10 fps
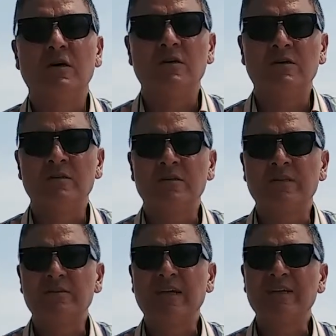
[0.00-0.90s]
And
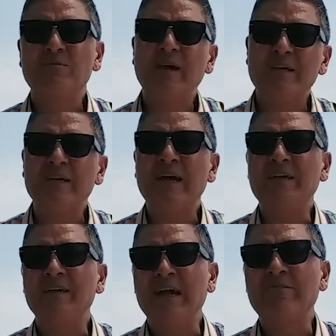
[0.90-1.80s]
in a way,
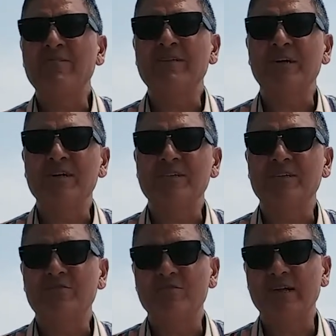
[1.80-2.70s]
an
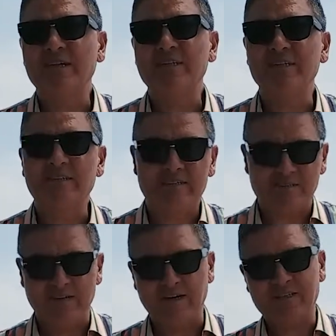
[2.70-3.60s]
advertising-created
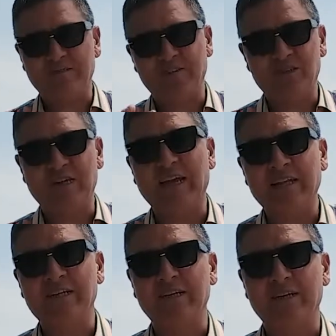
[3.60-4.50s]

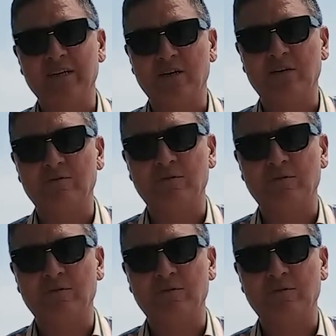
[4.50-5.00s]
artificiality of